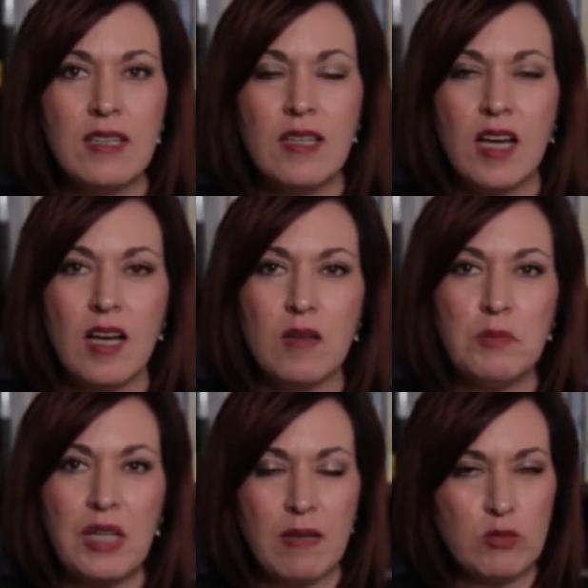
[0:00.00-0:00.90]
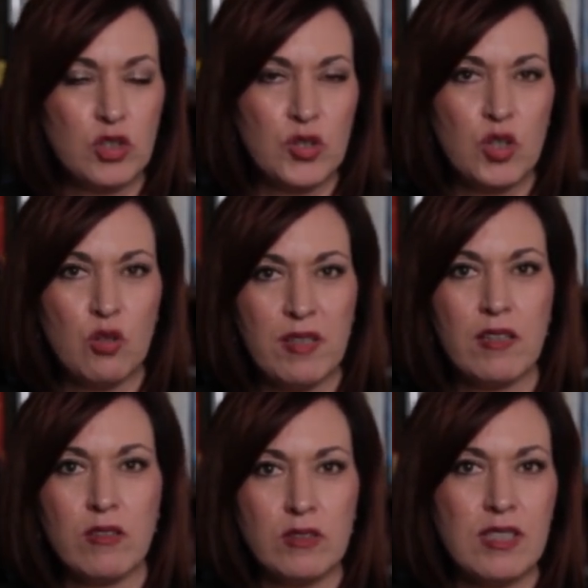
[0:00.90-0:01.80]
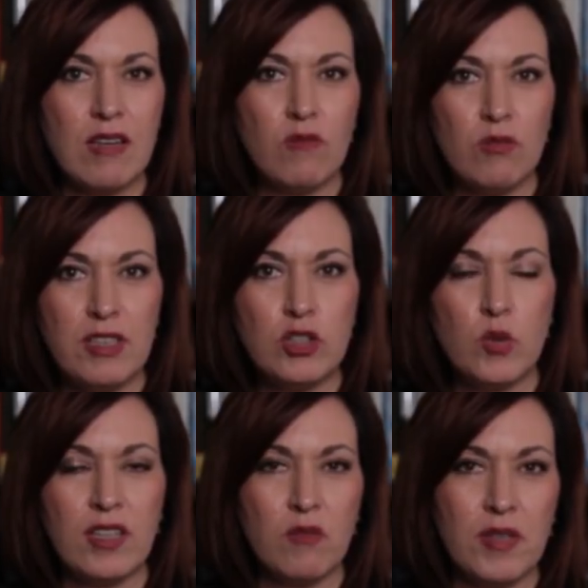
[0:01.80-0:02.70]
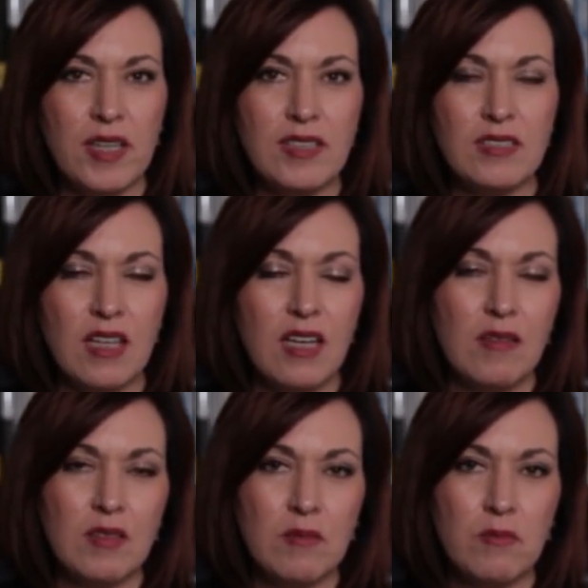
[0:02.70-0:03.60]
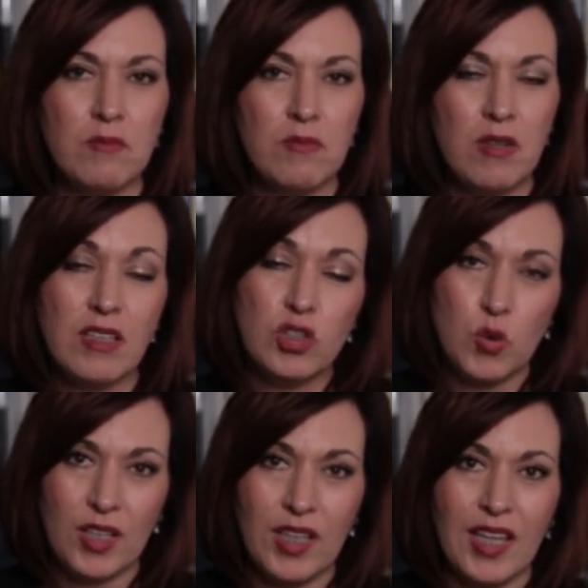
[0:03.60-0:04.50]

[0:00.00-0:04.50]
um, but I'm sure there'll be others that will be joining the race uh, probably shortly.